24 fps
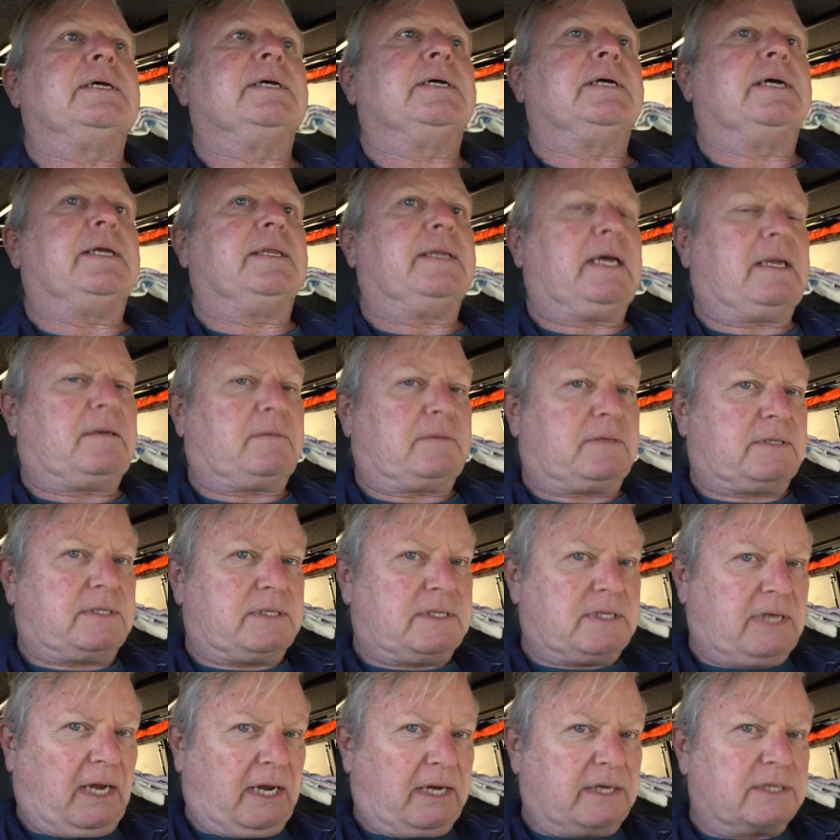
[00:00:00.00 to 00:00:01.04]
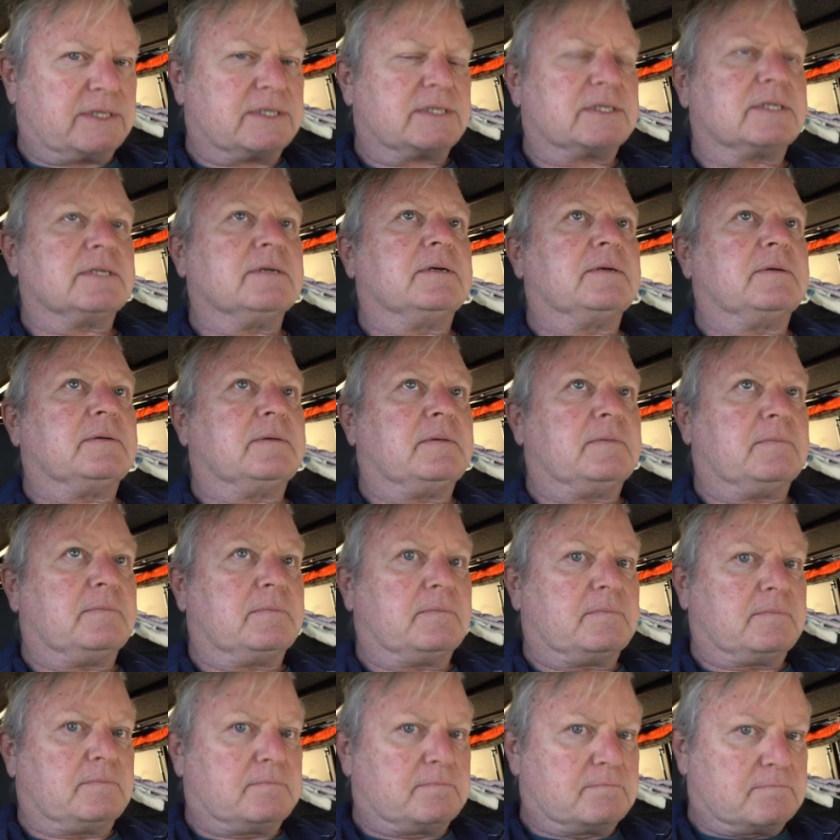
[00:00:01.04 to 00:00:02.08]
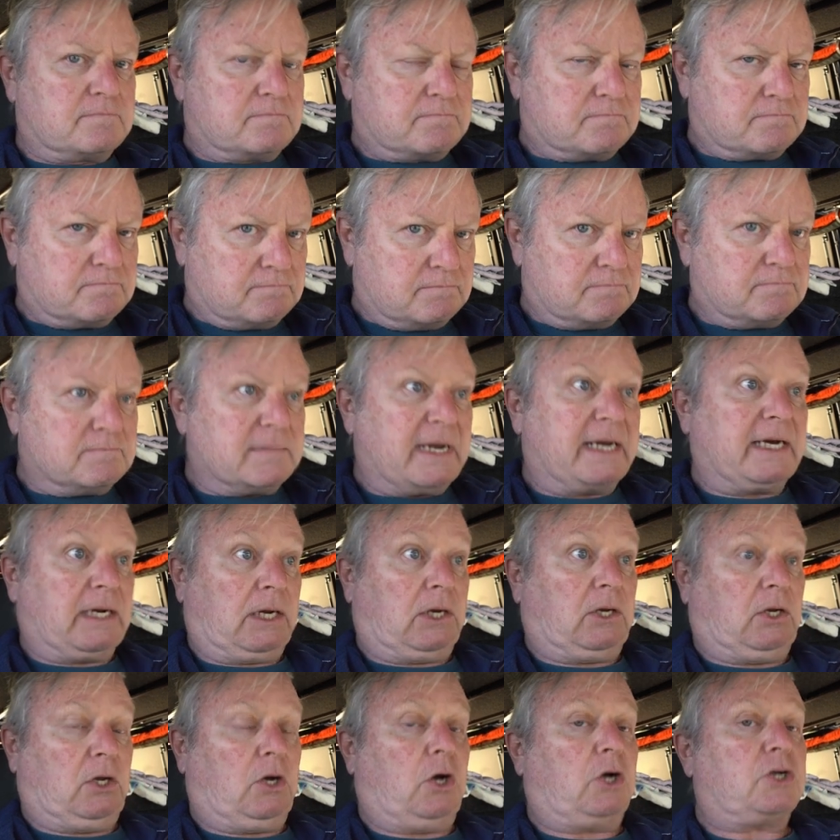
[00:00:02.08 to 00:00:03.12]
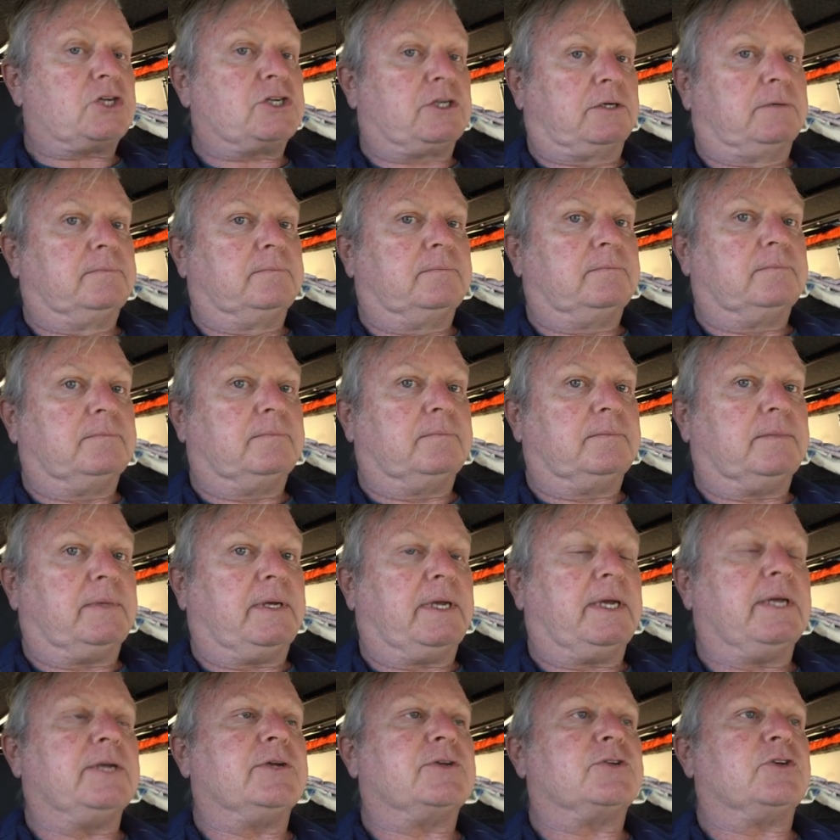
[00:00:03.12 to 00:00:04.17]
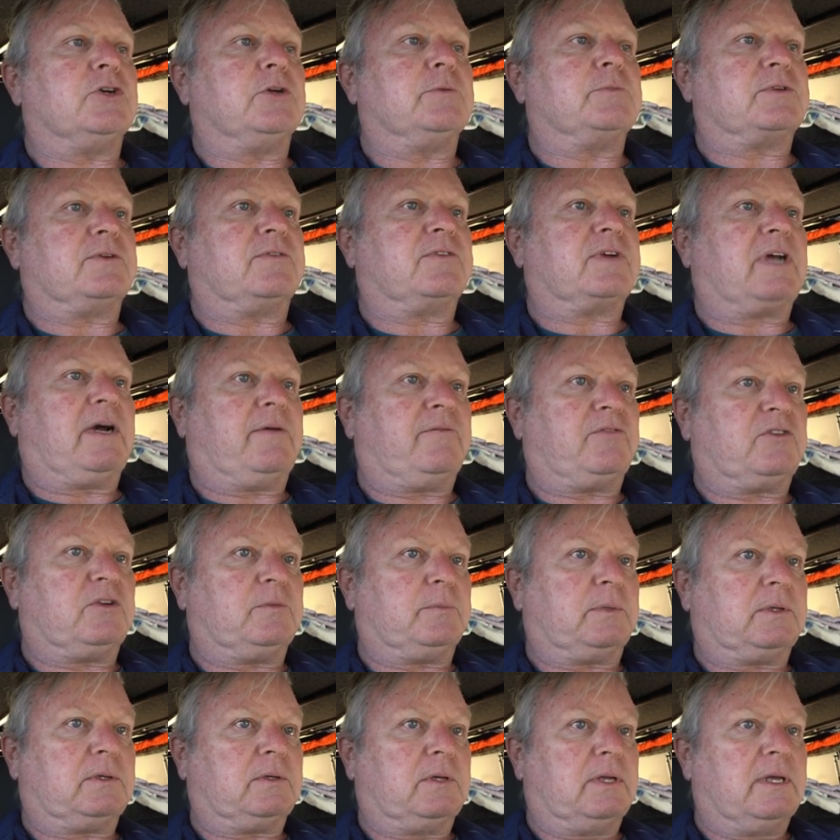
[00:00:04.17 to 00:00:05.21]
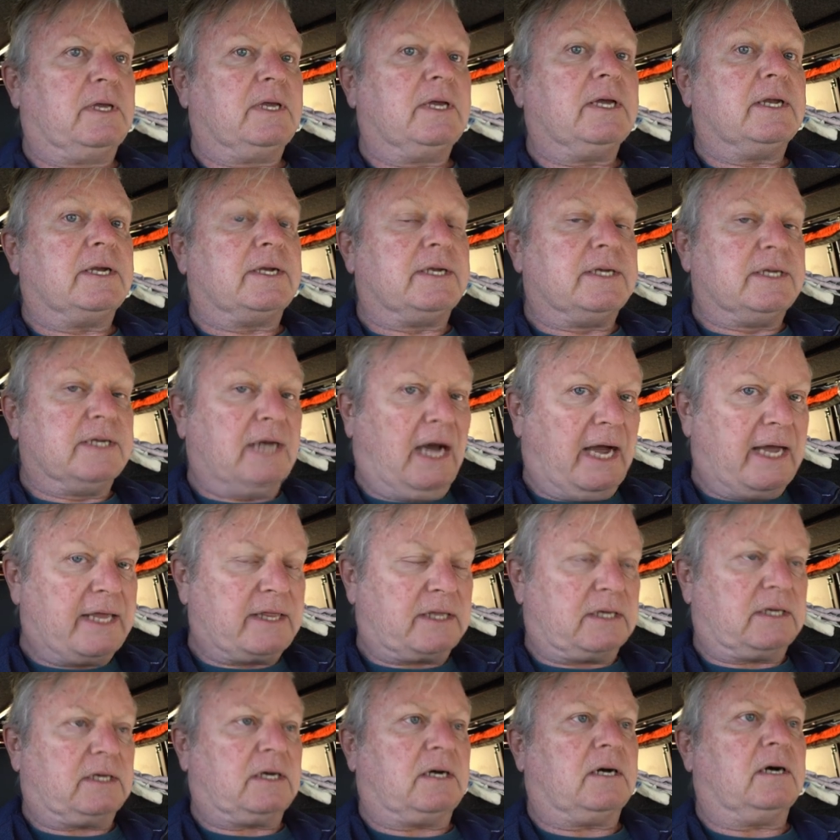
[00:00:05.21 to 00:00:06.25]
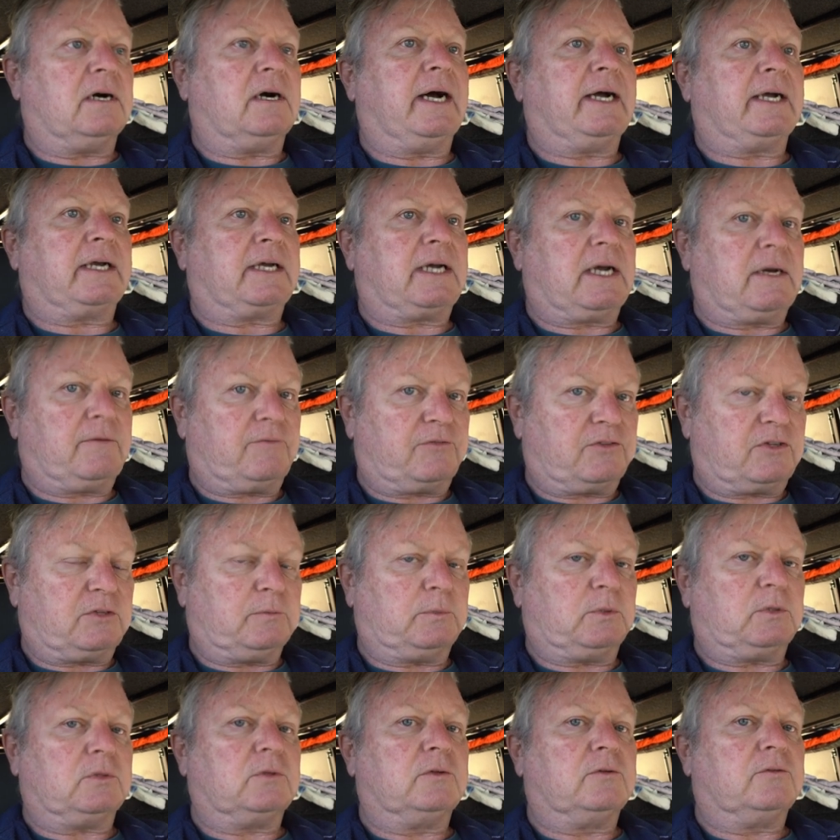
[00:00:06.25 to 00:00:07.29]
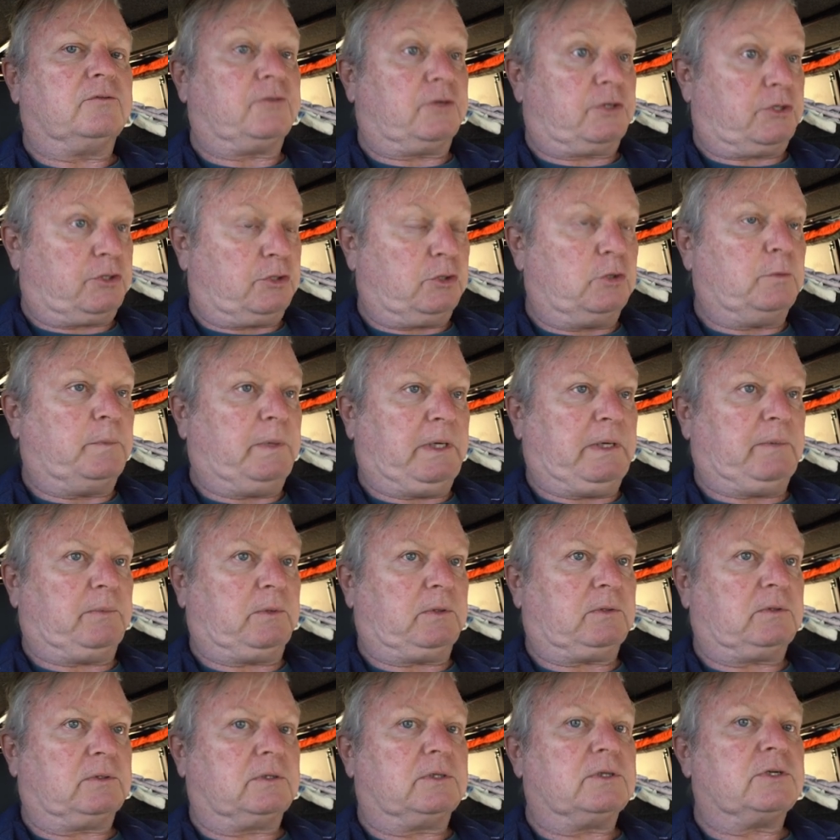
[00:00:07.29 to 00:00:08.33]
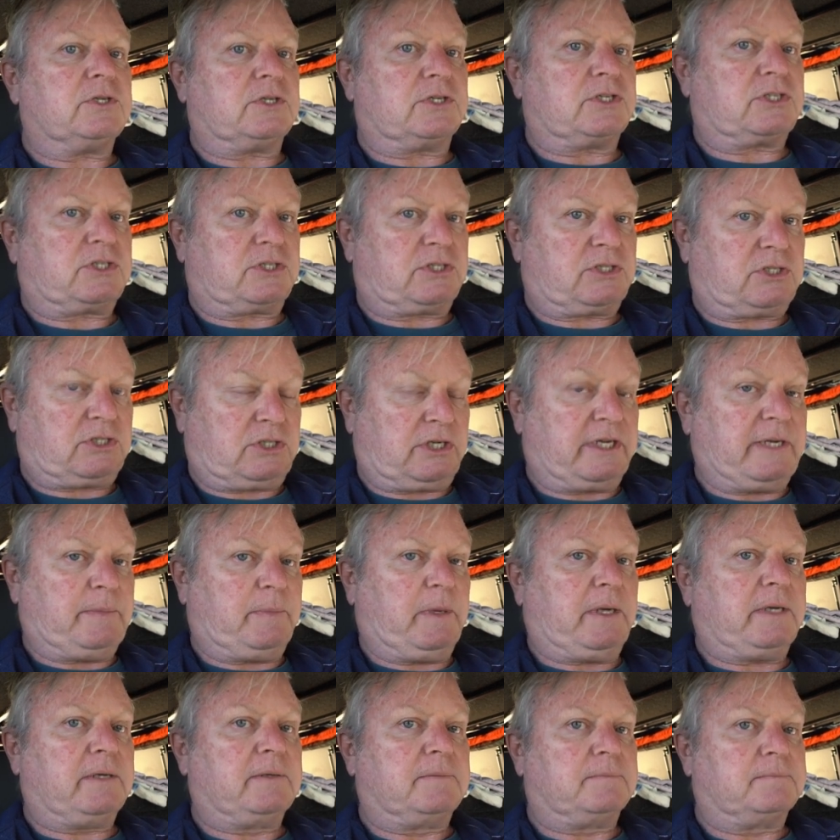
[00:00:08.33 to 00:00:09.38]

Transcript: and that does mean a lot in terms of comfortable. Neither are uncomfortable for two people to sleep in.